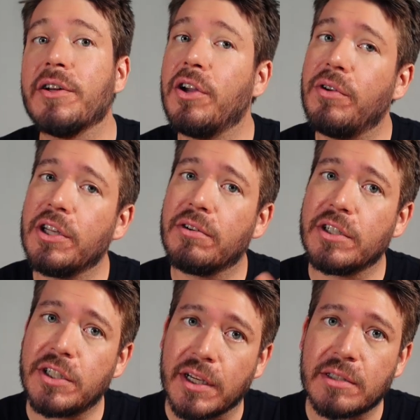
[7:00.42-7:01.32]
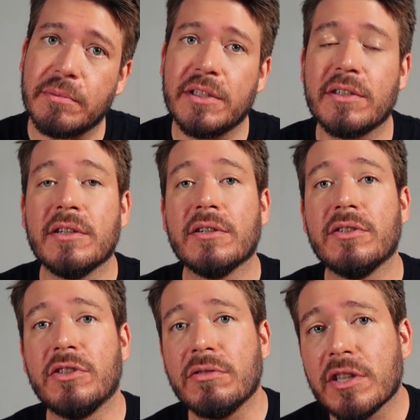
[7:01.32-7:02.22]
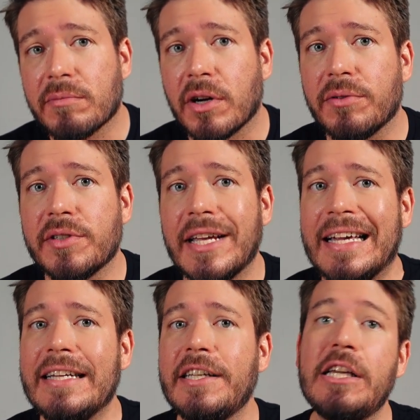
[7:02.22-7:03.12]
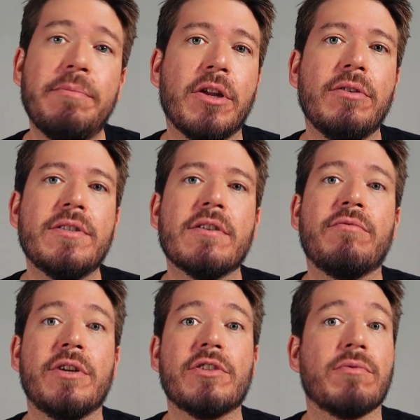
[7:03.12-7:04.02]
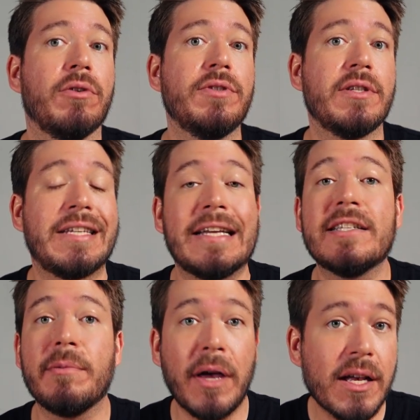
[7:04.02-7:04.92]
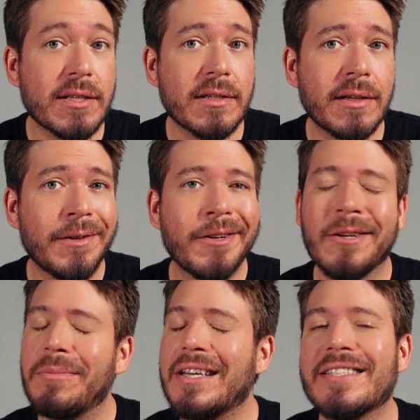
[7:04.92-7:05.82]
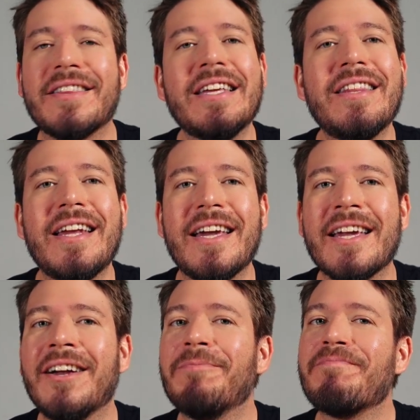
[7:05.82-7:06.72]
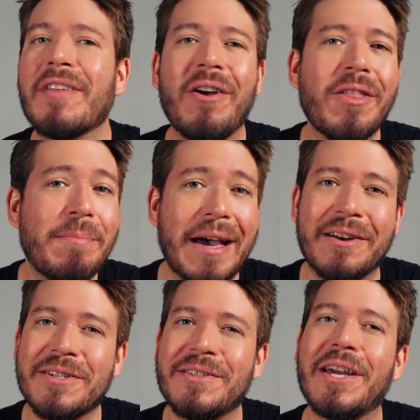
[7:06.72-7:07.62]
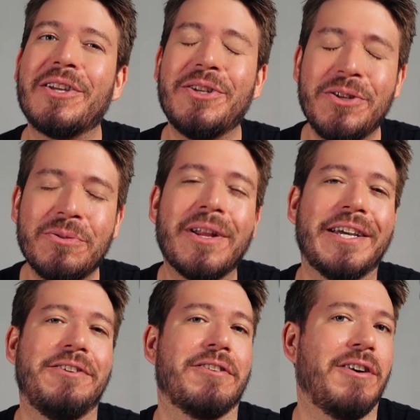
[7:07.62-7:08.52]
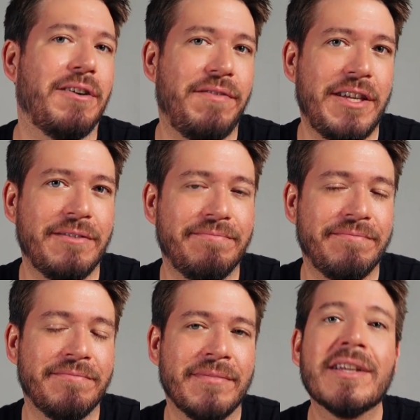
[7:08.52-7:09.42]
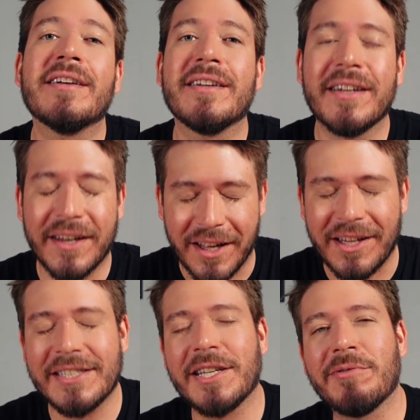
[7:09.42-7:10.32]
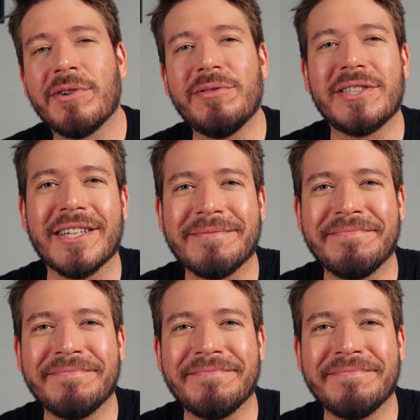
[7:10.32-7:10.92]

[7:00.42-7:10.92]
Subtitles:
noting your adjustments during the roast and keep notes of which roasts taste the best. Because at the end of the day, all that matters is that you like your coffee. Now let's get roasting.